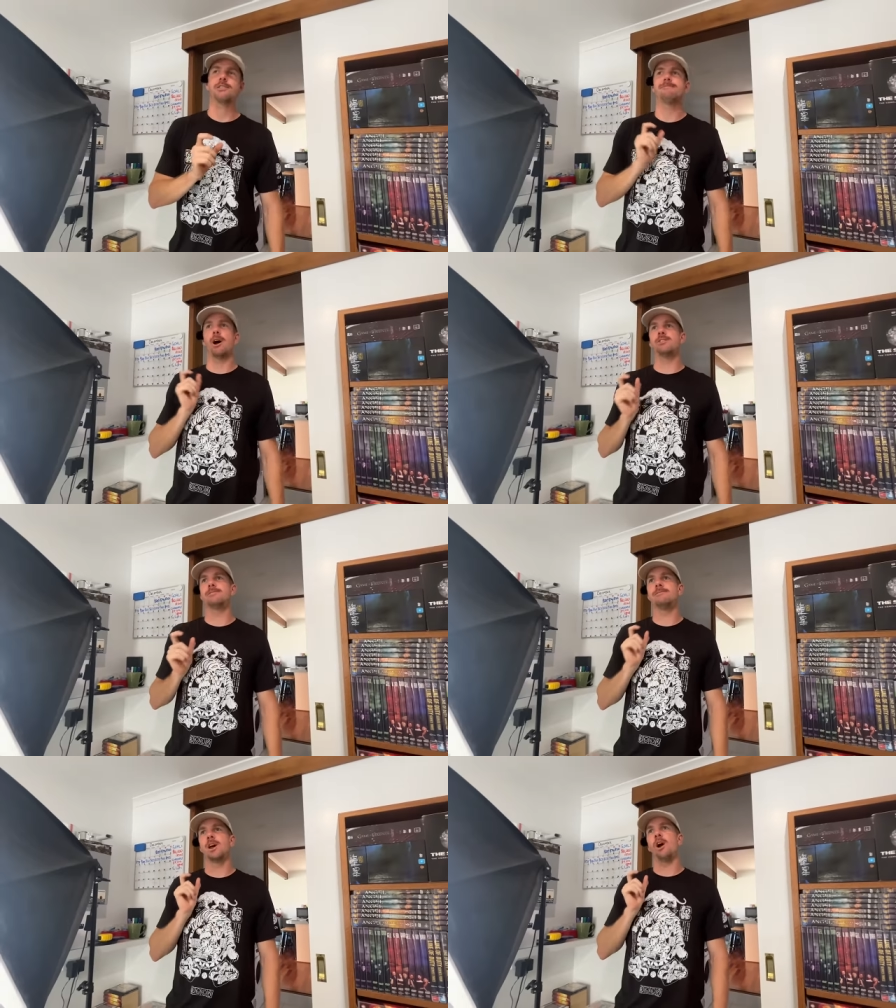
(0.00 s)
I, I,
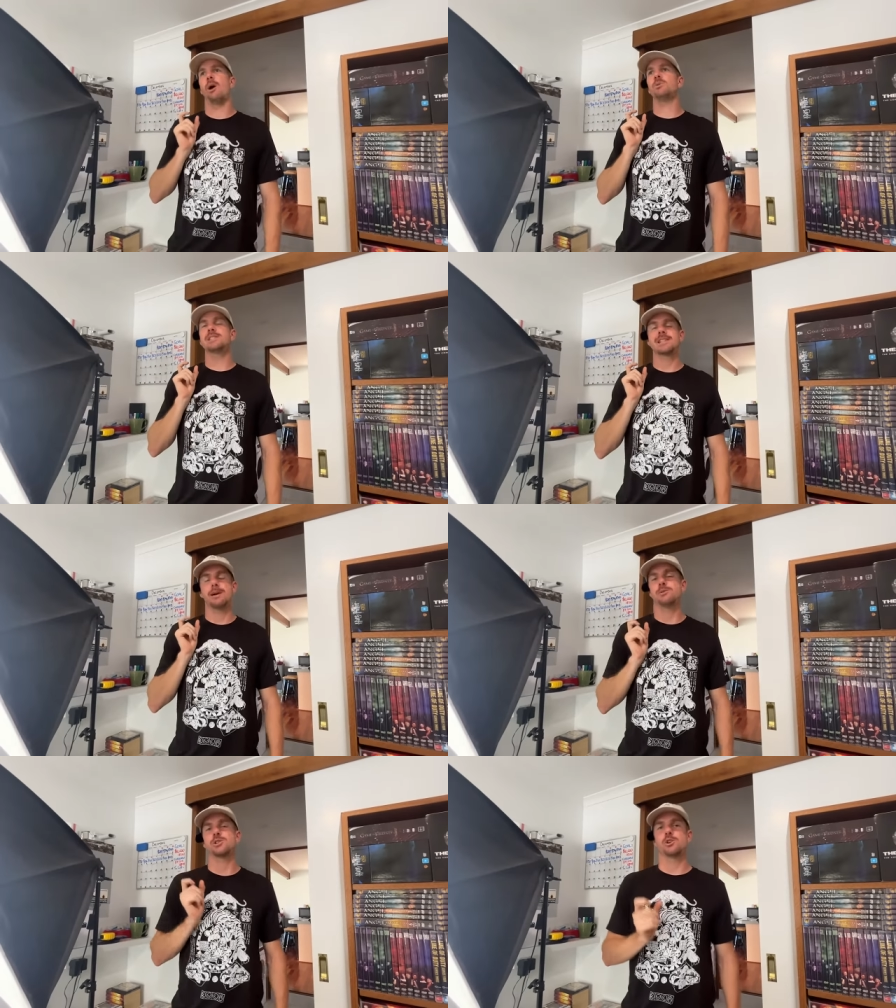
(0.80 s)
I wouldn't say
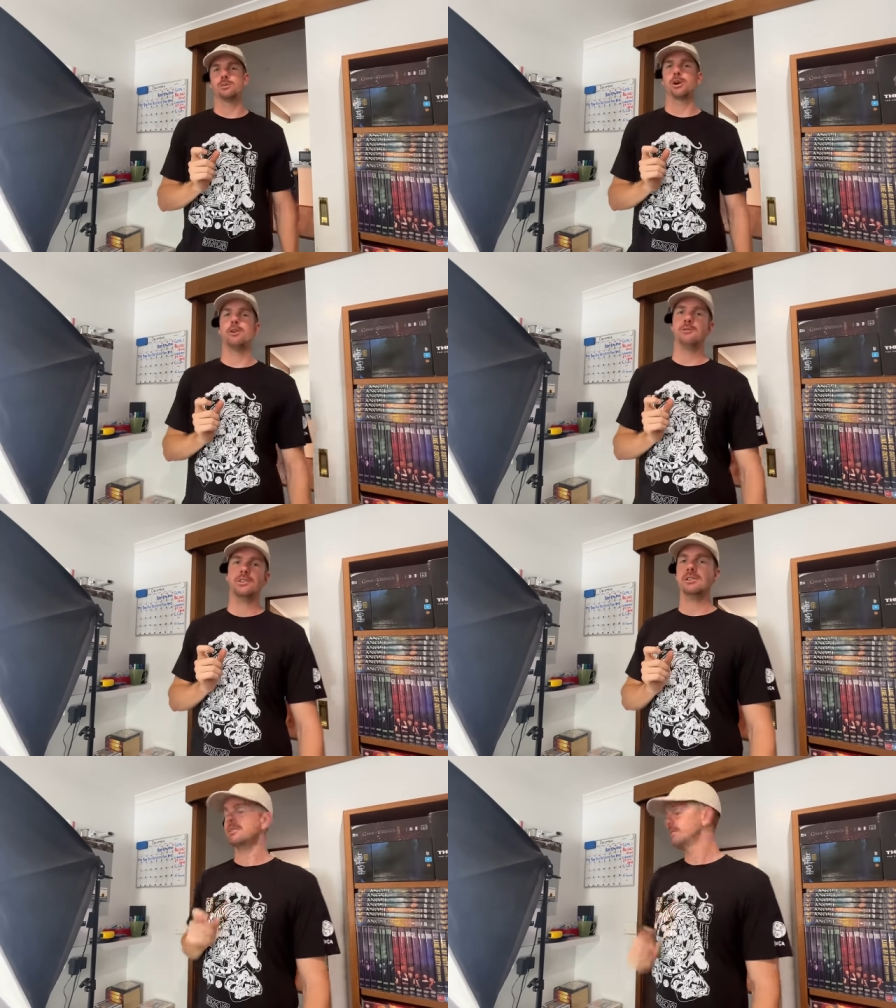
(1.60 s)
I'm super confident